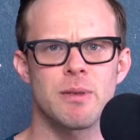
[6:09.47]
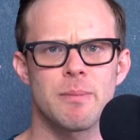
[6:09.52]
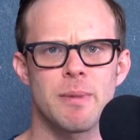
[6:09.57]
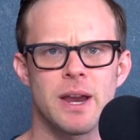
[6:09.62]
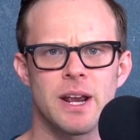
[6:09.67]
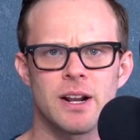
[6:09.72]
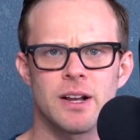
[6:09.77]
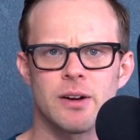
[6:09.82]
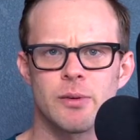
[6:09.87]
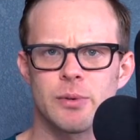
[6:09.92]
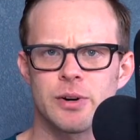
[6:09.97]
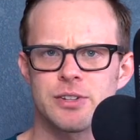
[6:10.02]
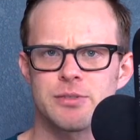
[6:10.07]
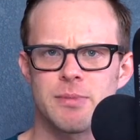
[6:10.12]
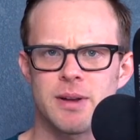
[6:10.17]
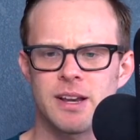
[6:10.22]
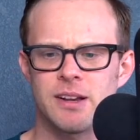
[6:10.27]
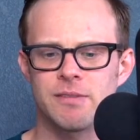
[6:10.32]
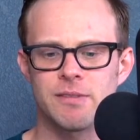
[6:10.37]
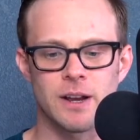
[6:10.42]
the beta. Where's
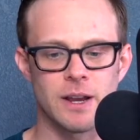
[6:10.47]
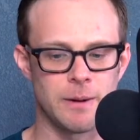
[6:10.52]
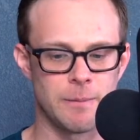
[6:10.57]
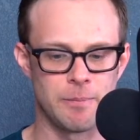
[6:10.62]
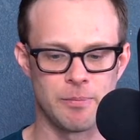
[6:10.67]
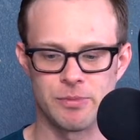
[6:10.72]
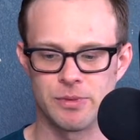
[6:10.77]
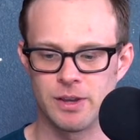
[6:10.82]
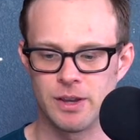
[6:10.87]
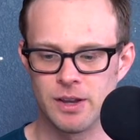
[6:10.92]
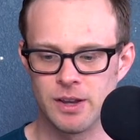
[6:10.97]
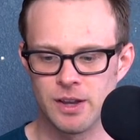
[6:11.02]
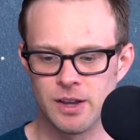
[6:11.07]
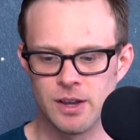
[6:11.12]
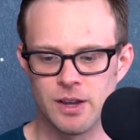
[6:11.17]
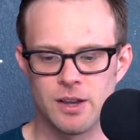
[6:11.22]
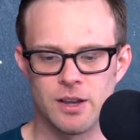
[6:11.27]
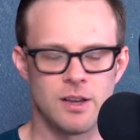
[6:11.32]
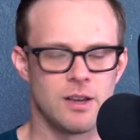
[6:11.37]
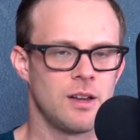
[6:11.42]
my invite? And
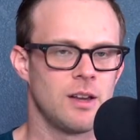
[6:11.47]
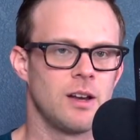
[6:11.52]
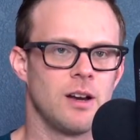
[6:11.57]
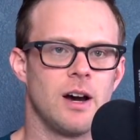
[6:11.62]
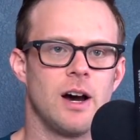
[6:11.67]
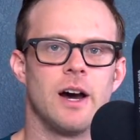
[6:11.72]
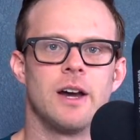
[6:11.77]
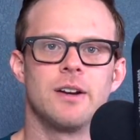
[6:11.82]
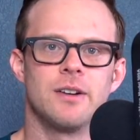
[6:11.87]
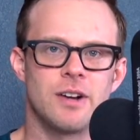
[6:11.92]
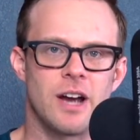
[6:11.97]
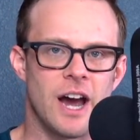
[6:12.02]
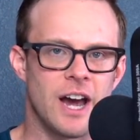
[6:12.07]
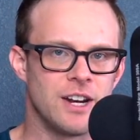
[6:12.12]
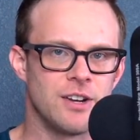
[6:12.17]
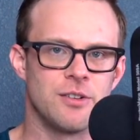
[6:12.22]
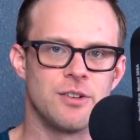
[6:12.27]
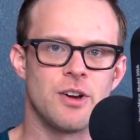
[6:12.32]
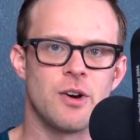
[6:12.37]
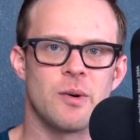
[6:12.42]
I don't I
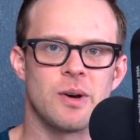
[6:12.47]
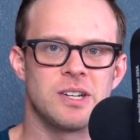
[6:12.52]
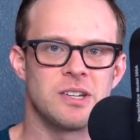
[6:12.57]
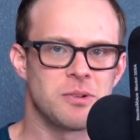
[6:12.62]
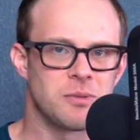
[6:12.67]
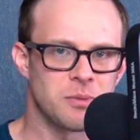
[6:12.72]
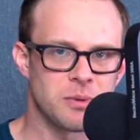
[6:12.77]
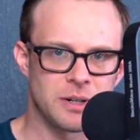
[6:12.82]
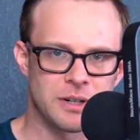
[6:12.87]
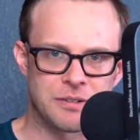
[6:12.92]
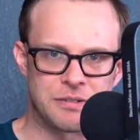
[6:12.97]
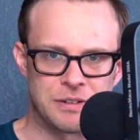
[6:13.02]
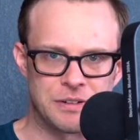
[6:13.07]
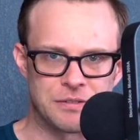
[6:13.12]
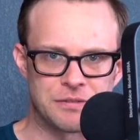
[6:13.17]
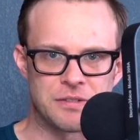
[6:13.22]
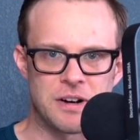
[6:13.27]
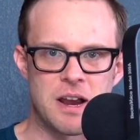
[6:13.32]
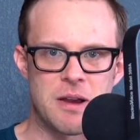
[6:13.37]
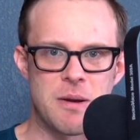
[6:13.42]
don't know. I don't work for
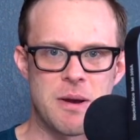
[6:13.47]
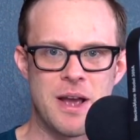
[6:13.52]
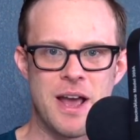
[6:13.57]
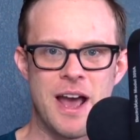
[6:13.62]
Framer.